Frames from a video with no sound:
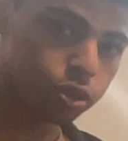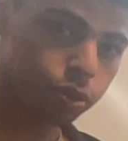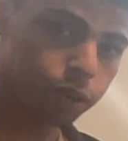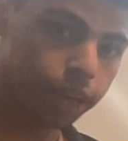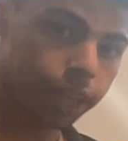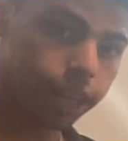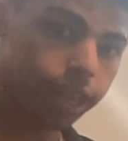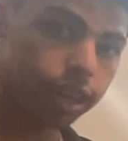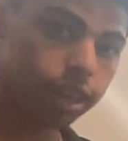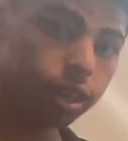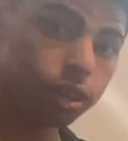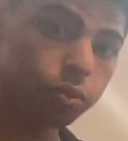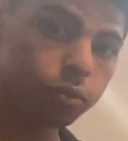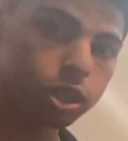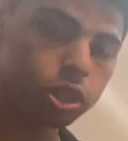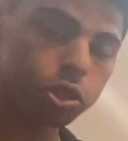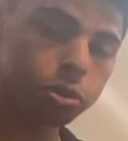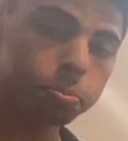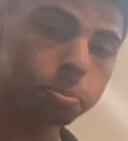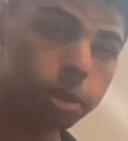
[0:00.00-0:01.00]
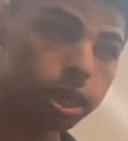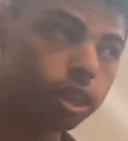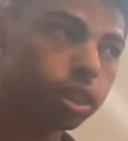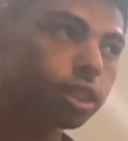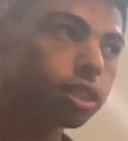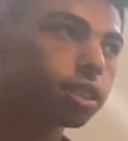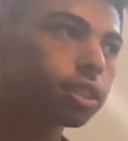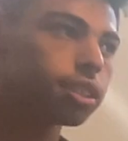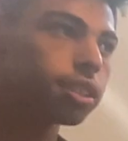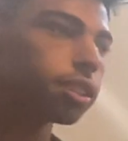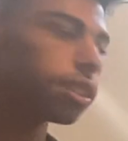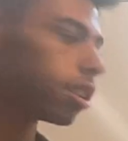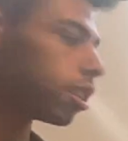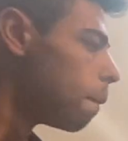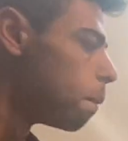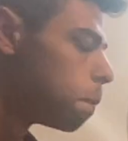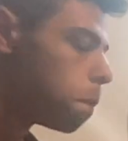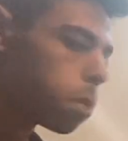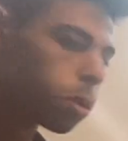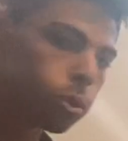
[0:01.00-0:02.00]
right here, which means
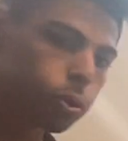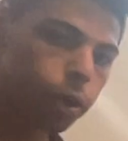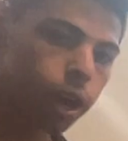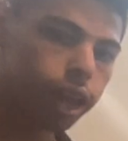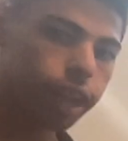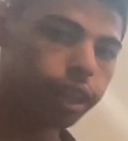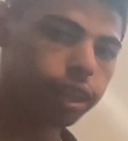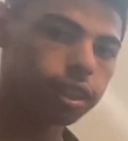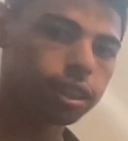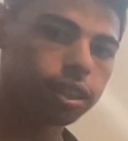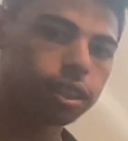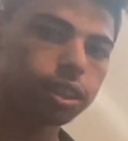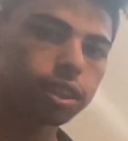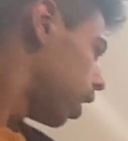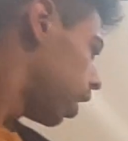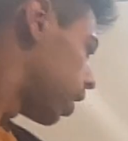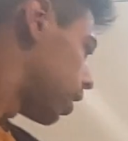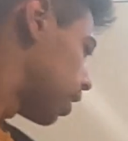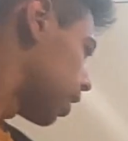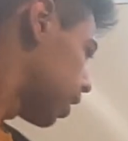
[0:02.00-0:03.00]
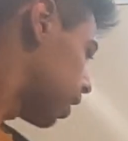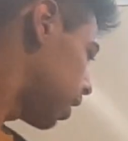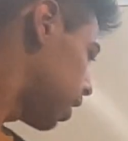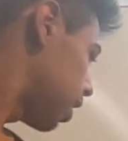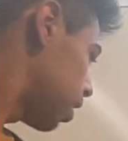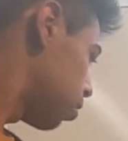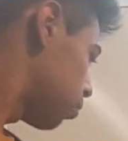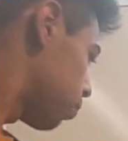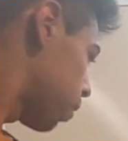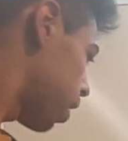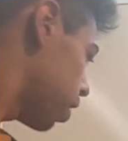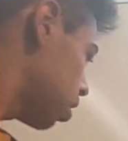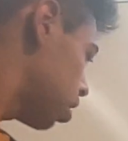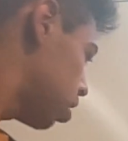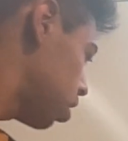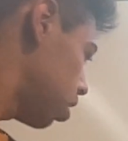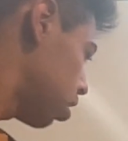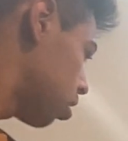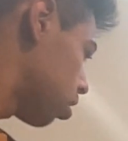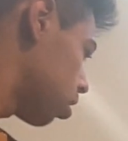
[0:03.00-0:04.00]
bring. And the line right
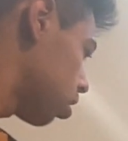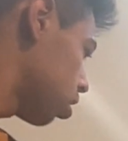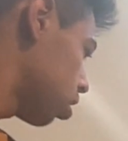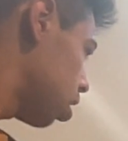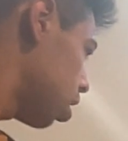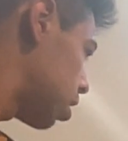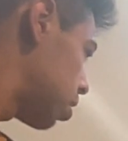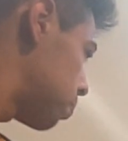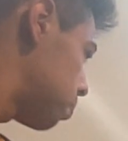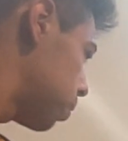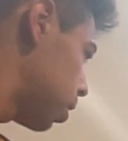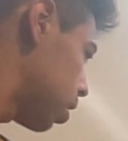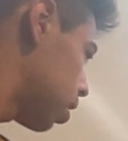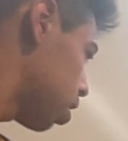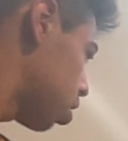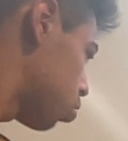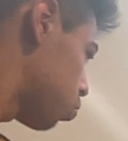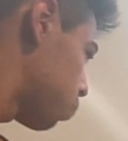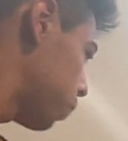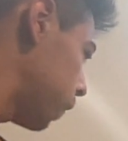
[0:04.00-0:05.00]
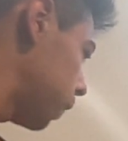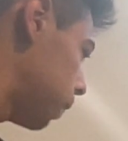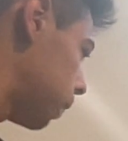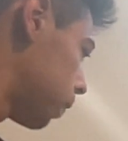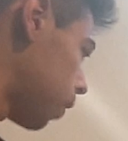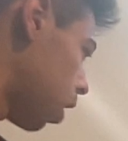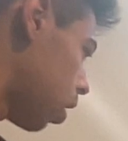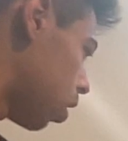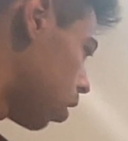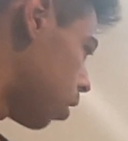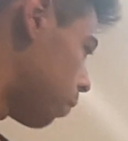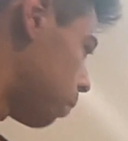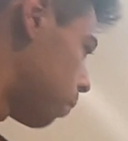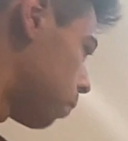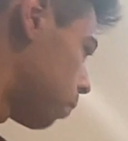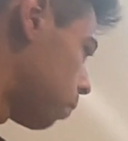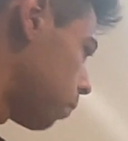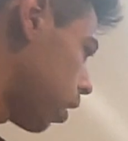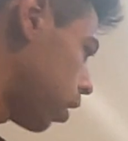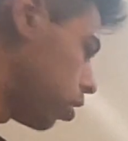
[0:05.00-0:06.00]
here is because
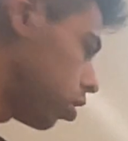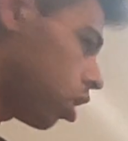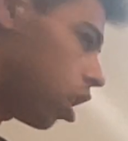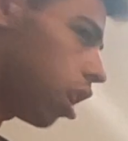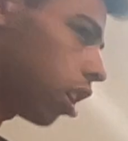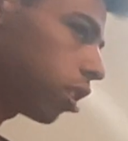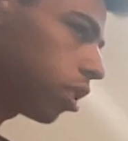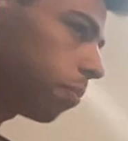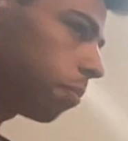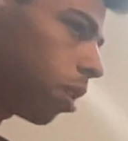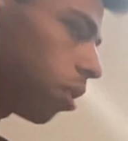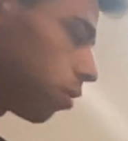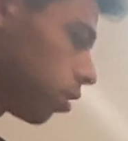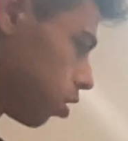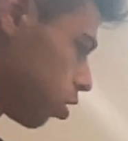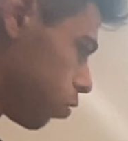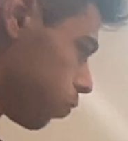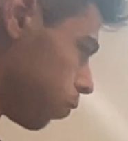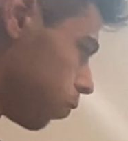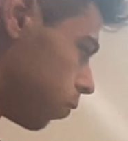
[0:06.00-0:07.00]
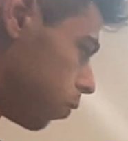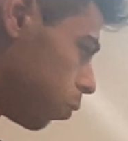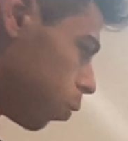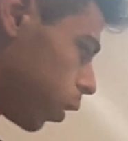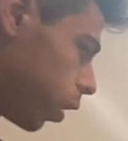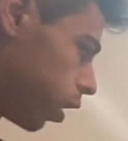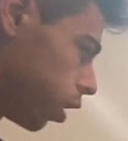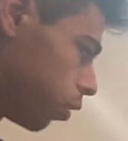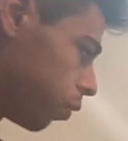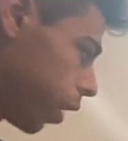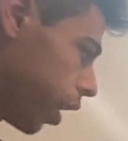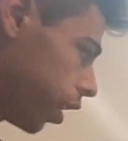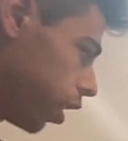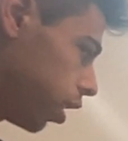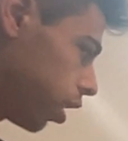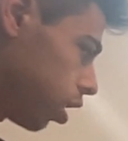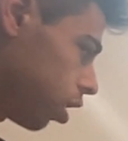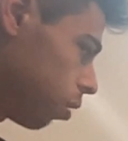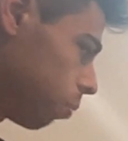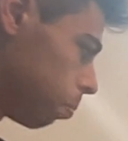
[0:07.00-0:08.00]
I talked about this word right
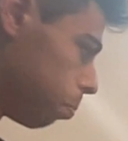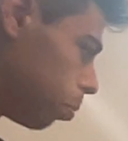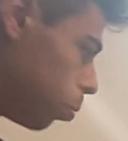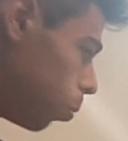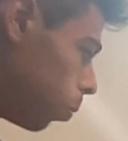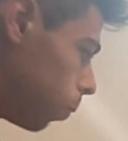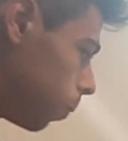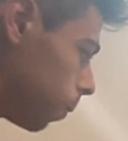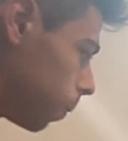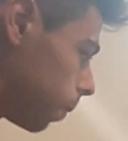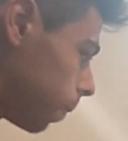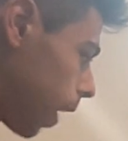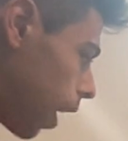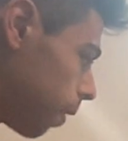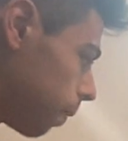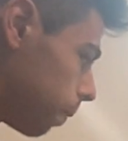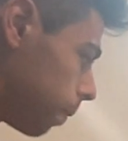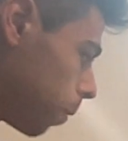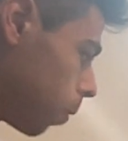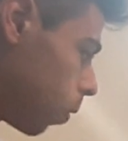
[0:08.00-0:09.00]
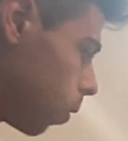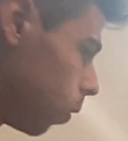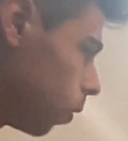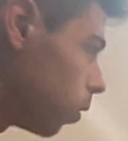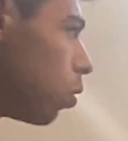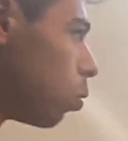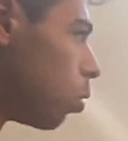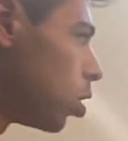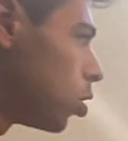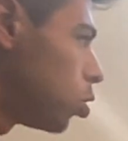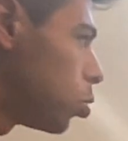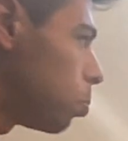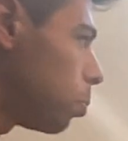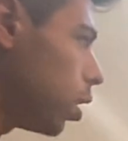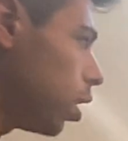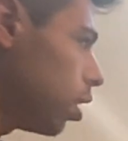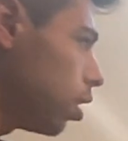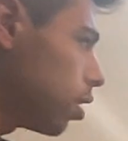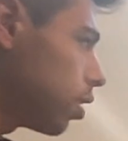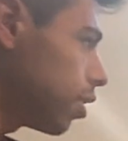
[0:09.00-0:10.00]
here, por favor, which
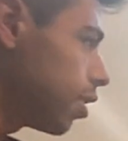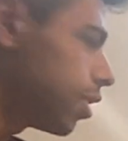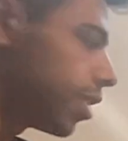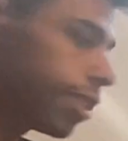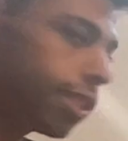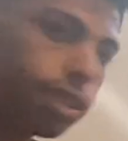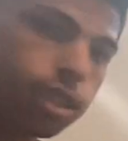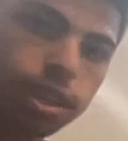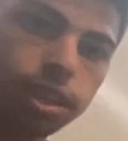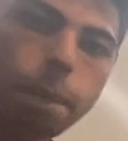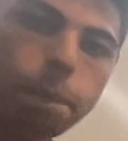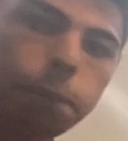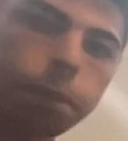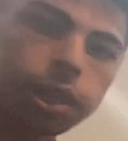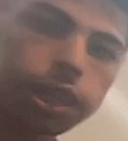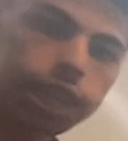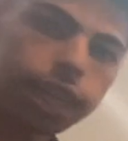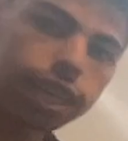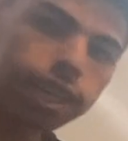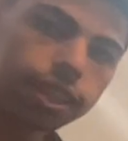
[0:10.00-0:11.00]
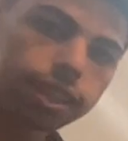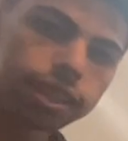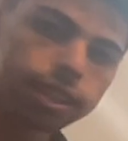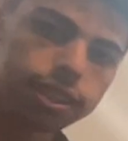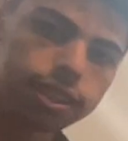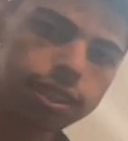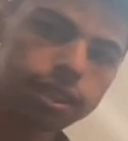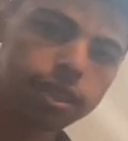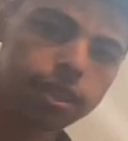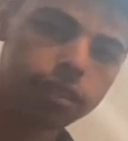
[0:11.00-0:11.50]
means please.